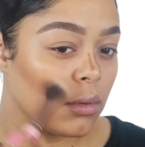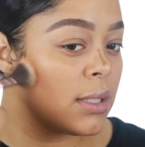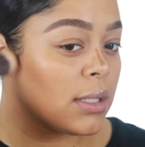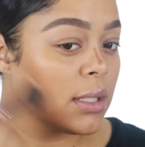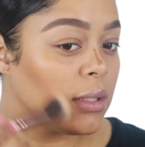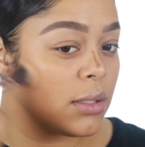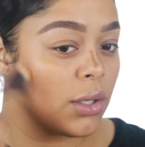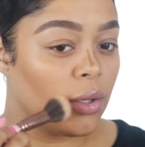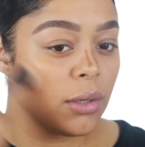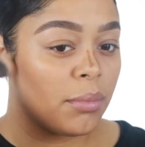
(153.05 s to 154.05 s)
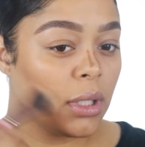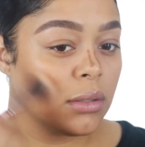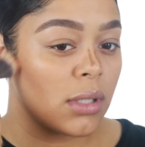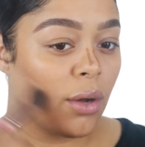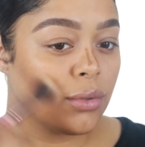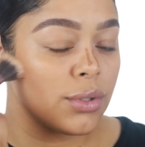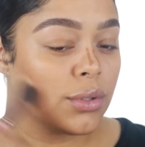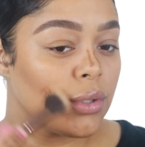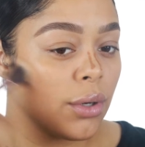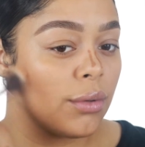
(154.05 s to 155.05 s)
This concealer blends out
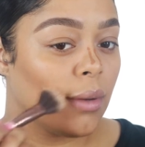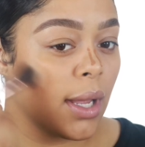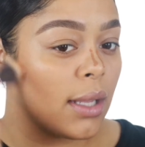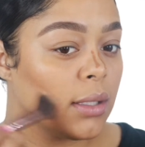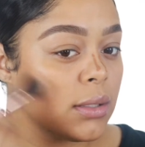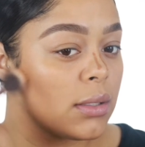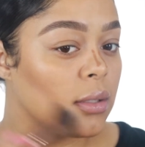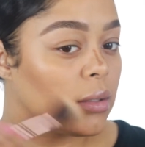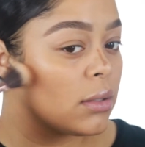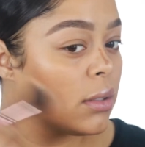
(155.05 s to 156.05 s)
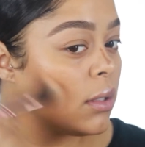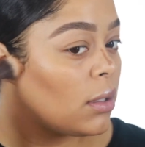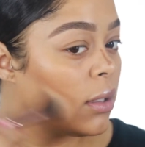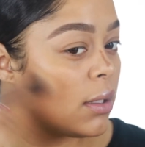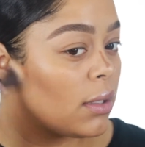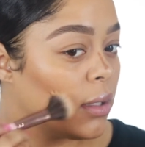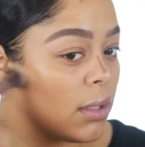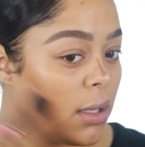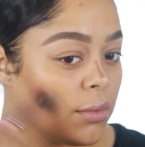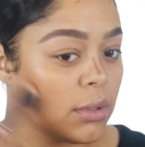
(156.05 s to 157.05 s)
so nice.
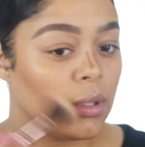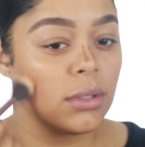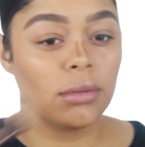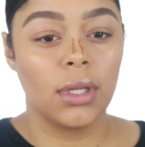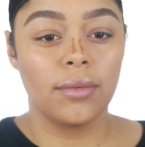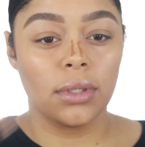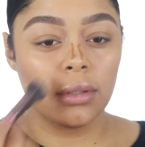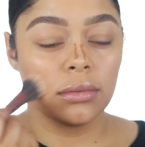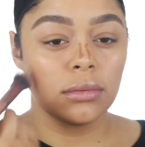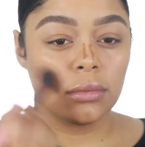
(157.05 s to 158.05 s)
I really do love it.